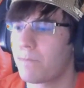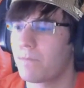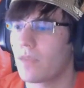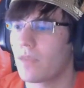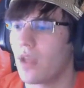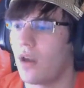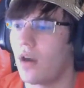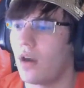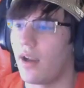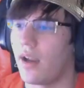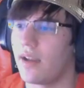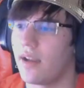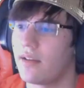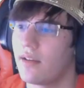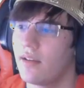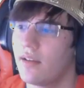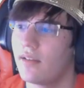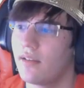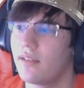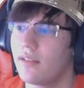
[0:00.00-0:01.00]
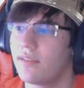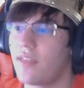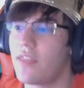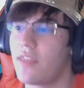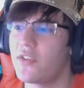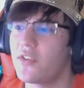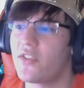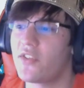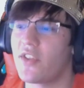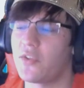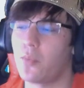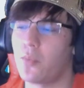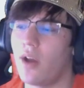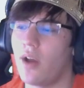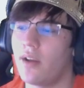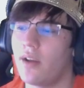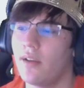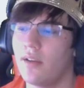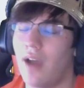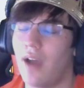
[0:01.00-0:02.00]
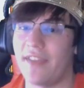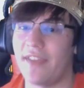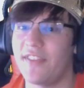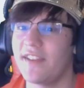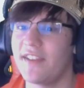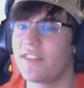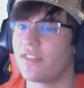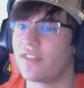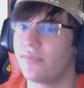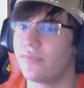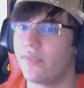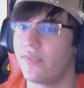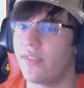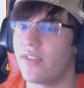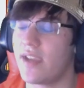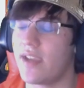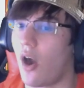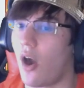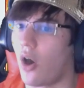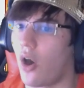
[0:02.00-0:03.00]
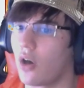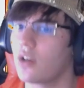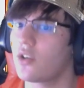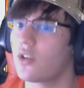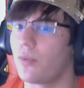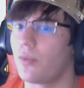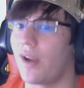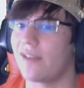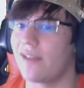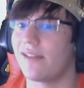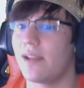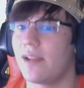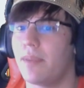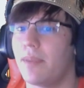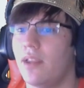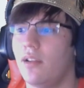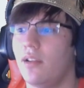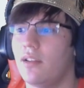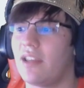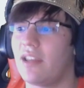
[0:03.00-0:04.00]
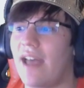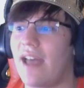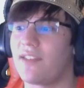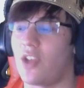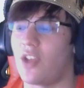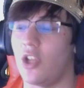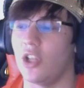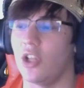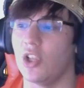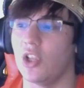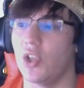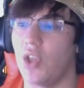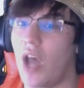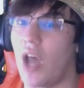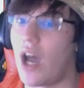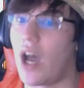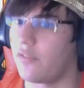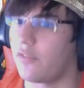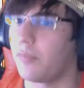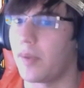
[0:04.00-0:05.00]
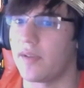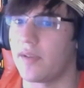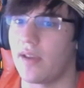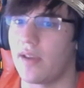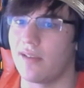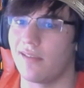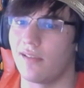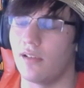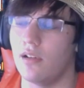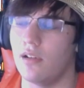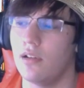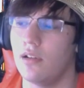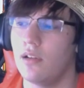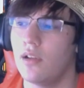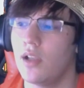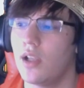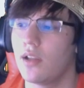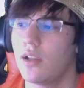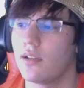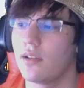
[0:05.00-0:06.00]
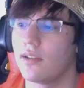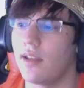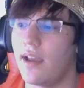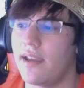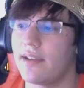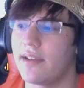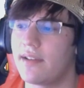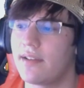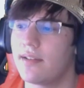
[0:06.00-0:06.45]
Alright. Then there's this one. I think the Arc Regi build has a lot of potential. Like,